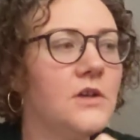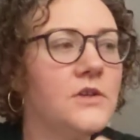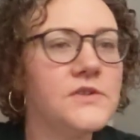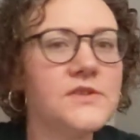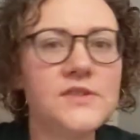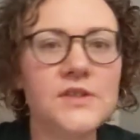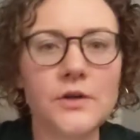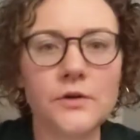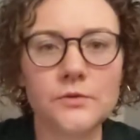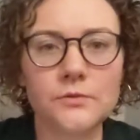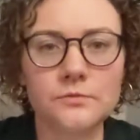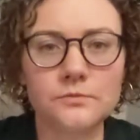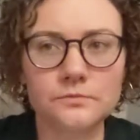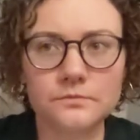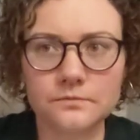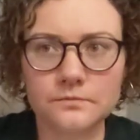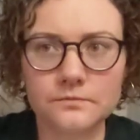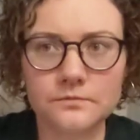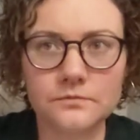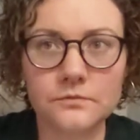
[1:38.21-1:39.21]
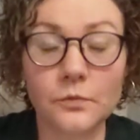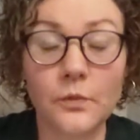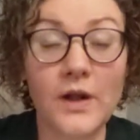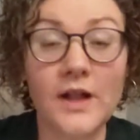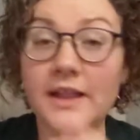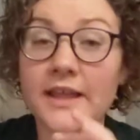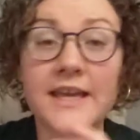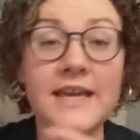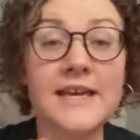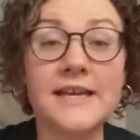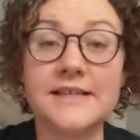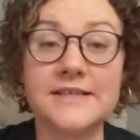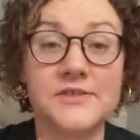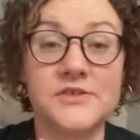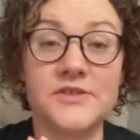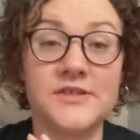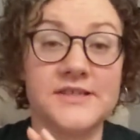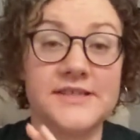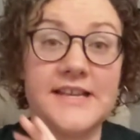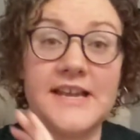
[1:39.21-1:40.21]
So while he
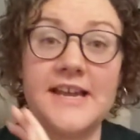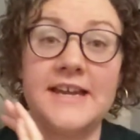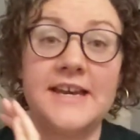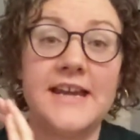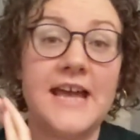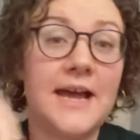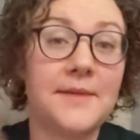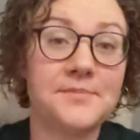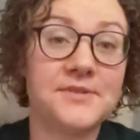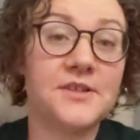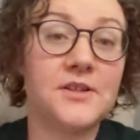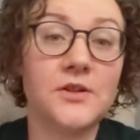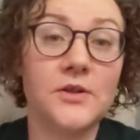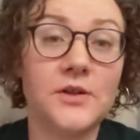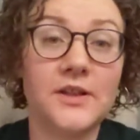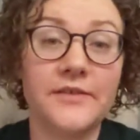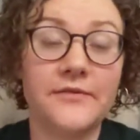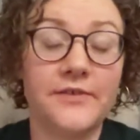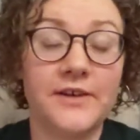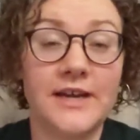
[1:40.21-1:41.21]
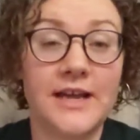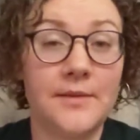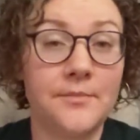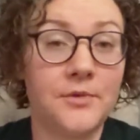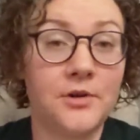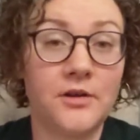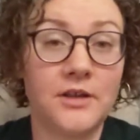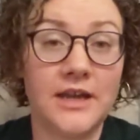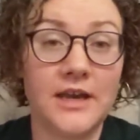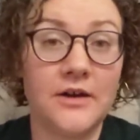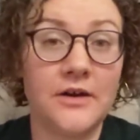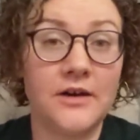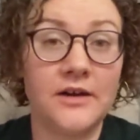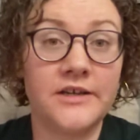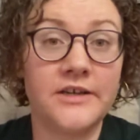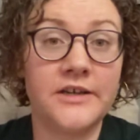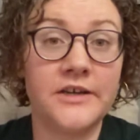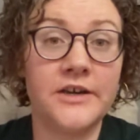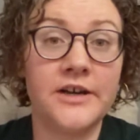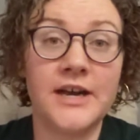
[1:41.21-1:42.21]
is just an absolutely phenomenal
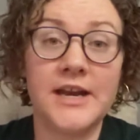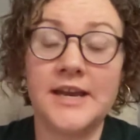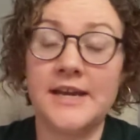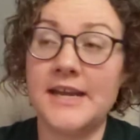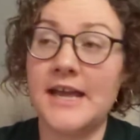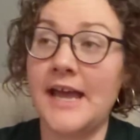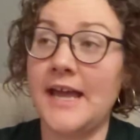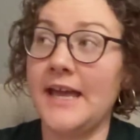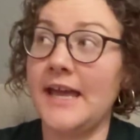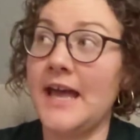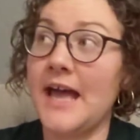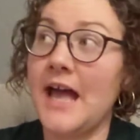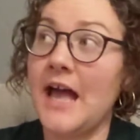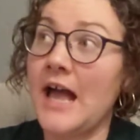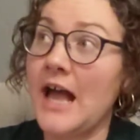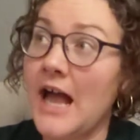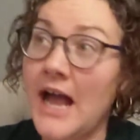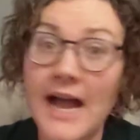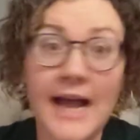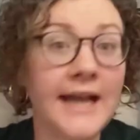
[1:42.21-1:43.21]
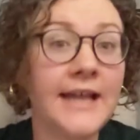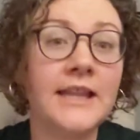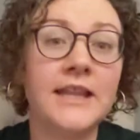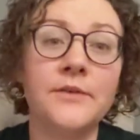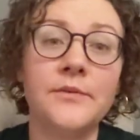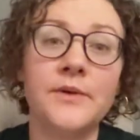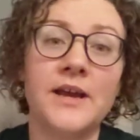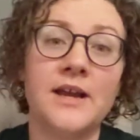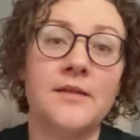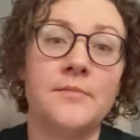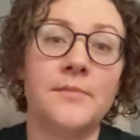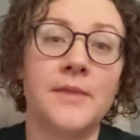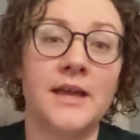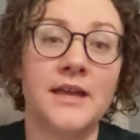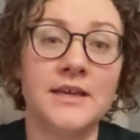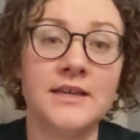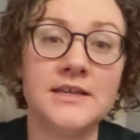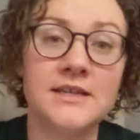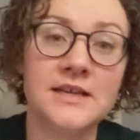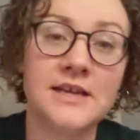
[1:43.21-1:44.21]
character, and I highly
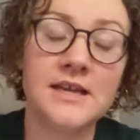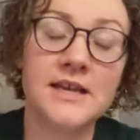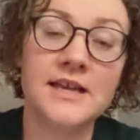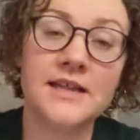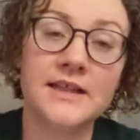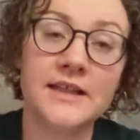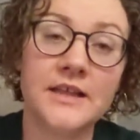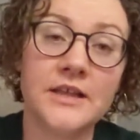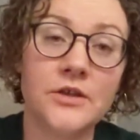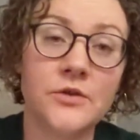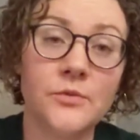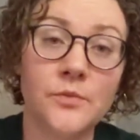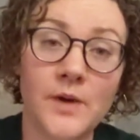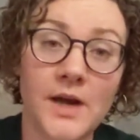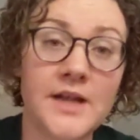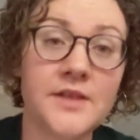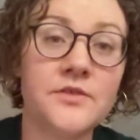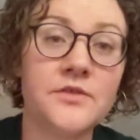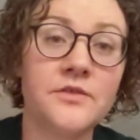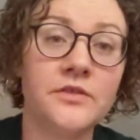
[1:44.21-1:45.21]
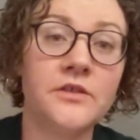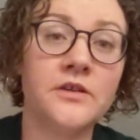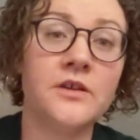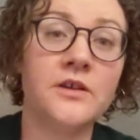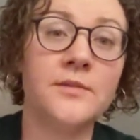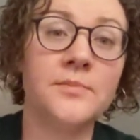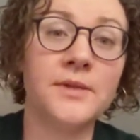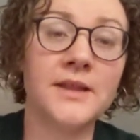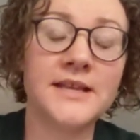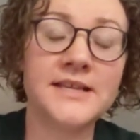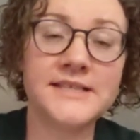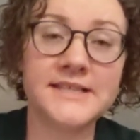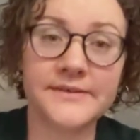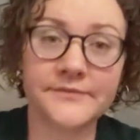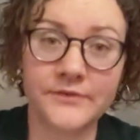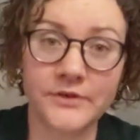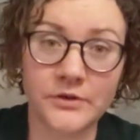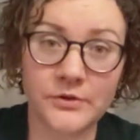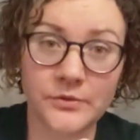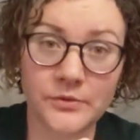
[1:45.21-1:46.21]
recommend that you watch The Good Place
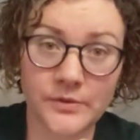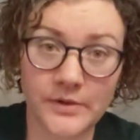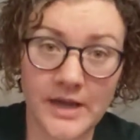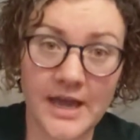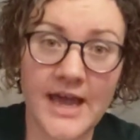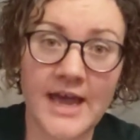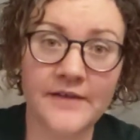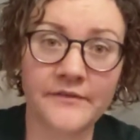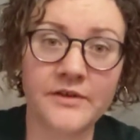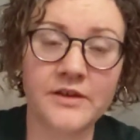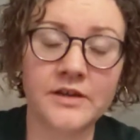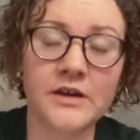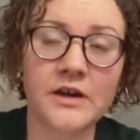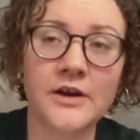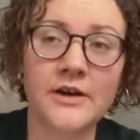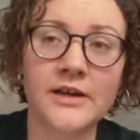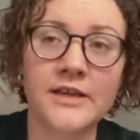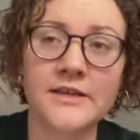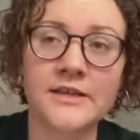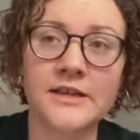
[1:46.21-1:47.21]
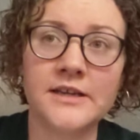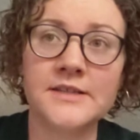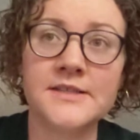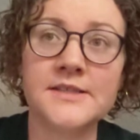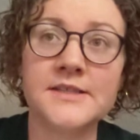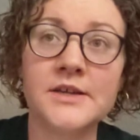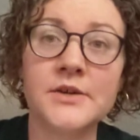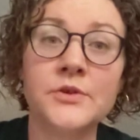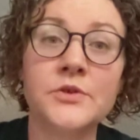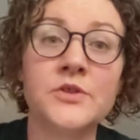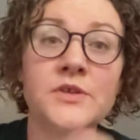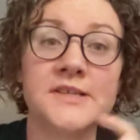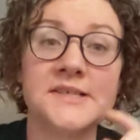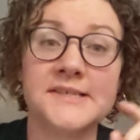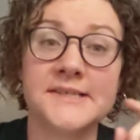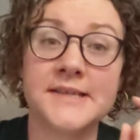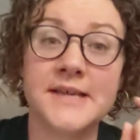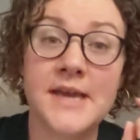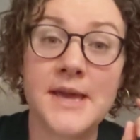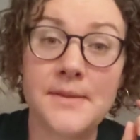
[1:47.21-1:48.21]
if you haven't already done so,
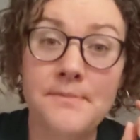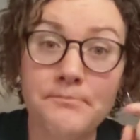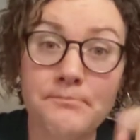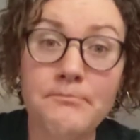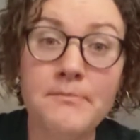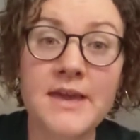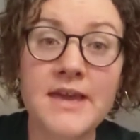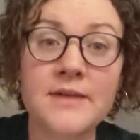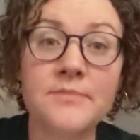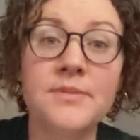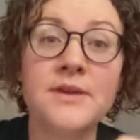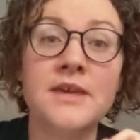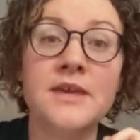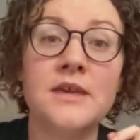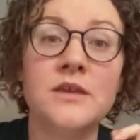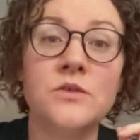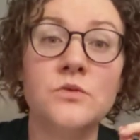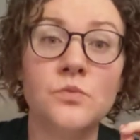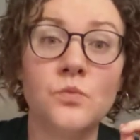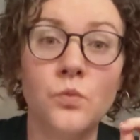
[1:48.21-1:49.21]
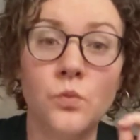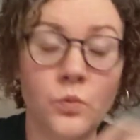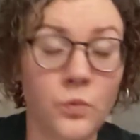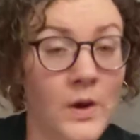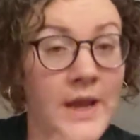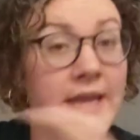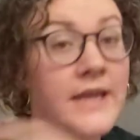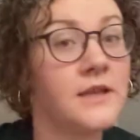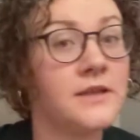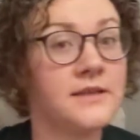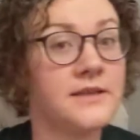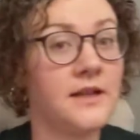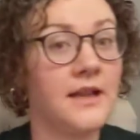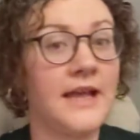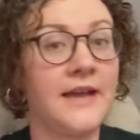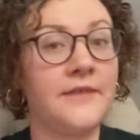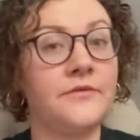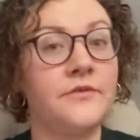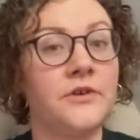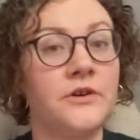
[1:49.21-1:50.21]
just maybe wait until
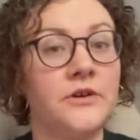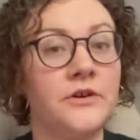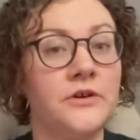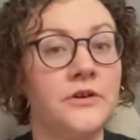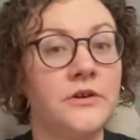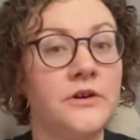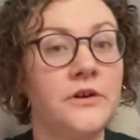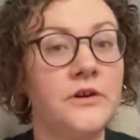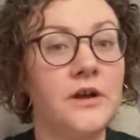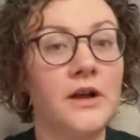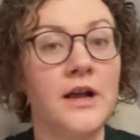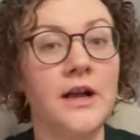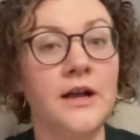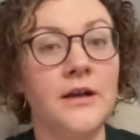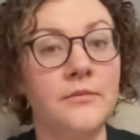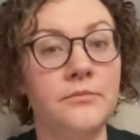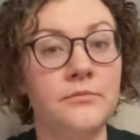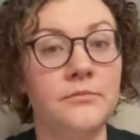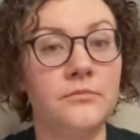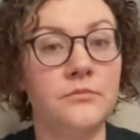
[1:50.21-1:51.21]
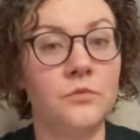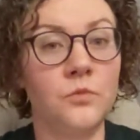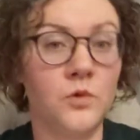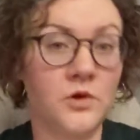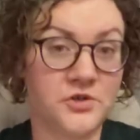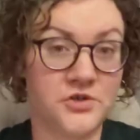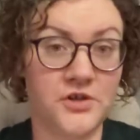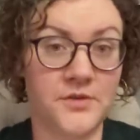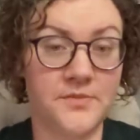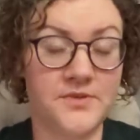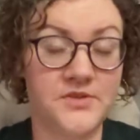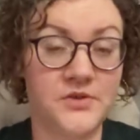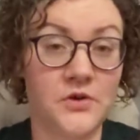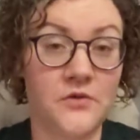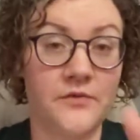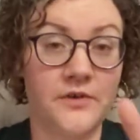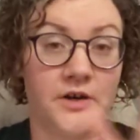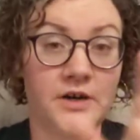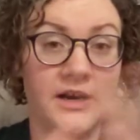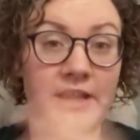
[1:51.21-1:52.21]
after um, worship is
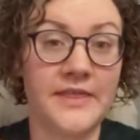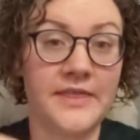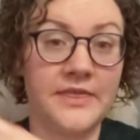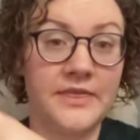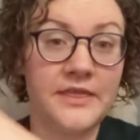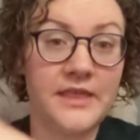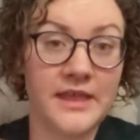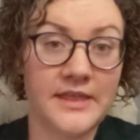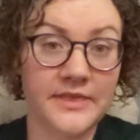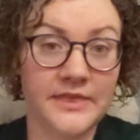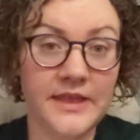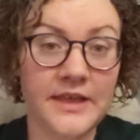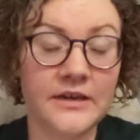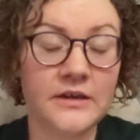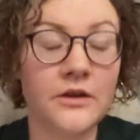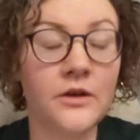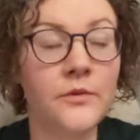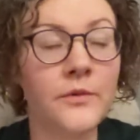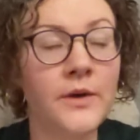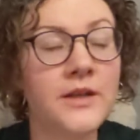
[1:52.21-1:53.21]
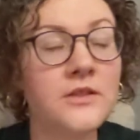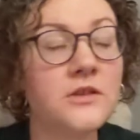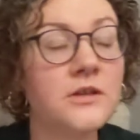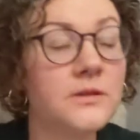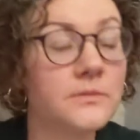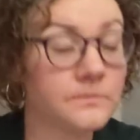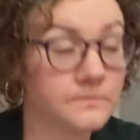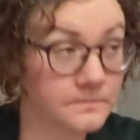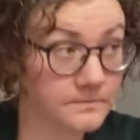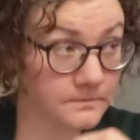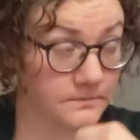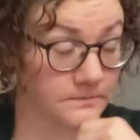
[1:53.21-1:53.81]
over and and then go watch it.